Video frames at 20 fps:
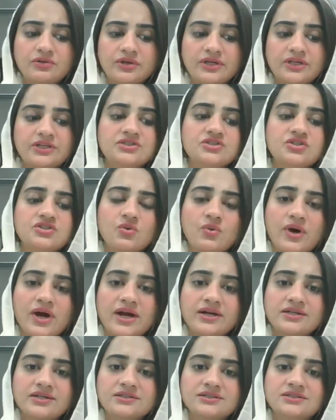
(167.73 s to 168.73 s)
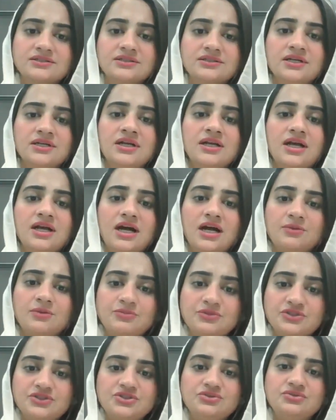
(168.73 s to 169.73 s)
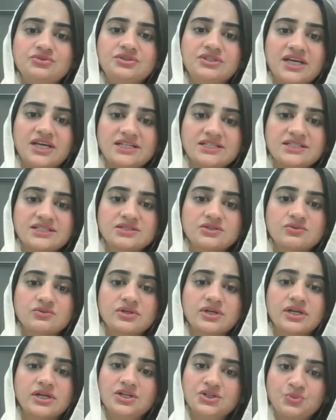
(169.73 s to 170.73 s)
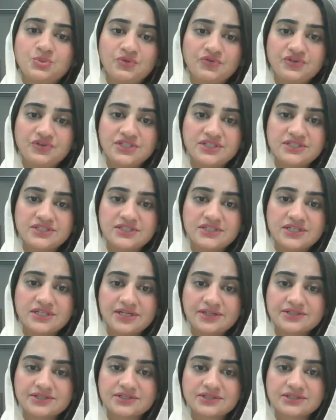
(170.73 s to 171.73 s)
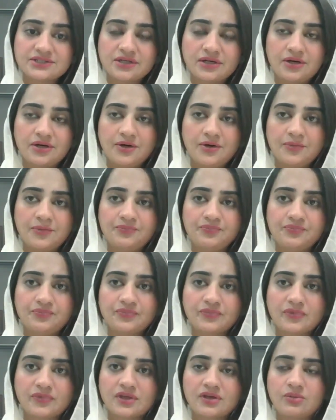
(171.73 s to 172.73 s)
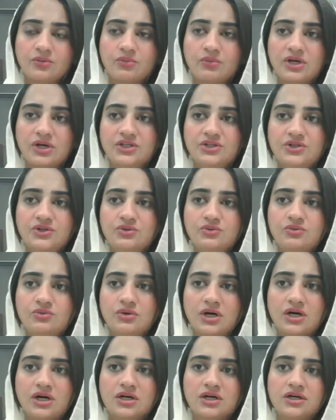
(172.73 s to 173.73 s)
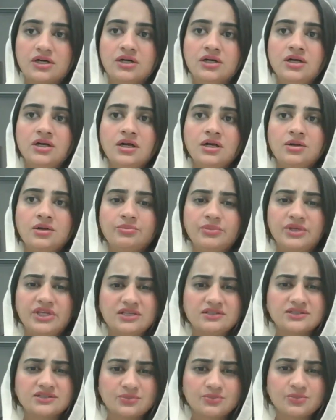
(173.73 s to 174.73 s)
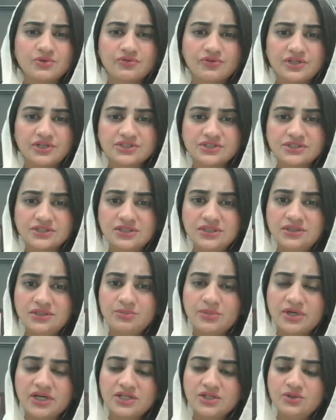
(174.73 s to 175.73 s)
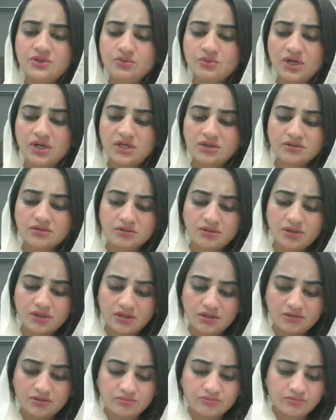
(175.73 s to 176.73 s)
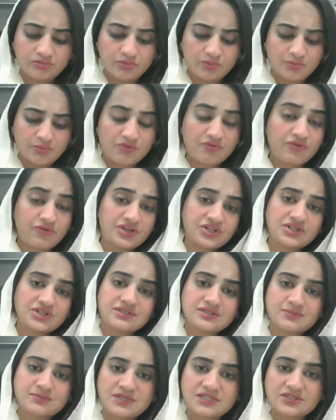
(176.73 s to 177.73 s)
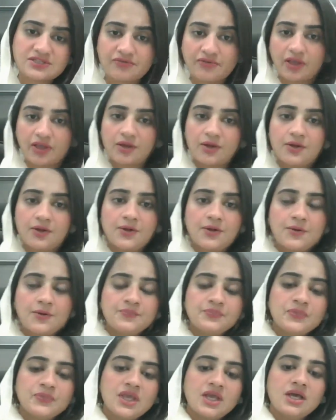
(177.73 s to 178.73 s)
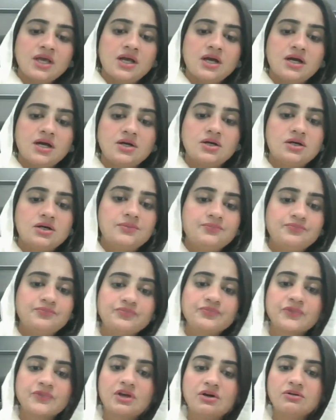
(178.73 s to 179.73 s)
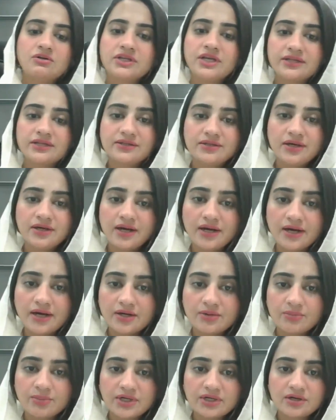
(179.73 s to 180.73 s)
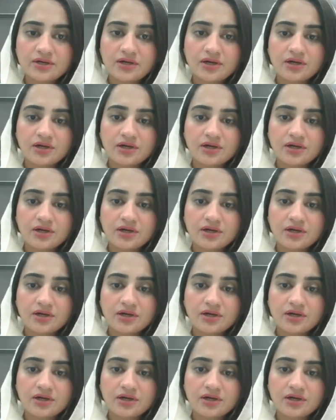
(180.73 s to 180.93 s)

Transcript: it is required as an aptitude test or English proficiency test while you are being some professional, while profession specific. On the other hand, when it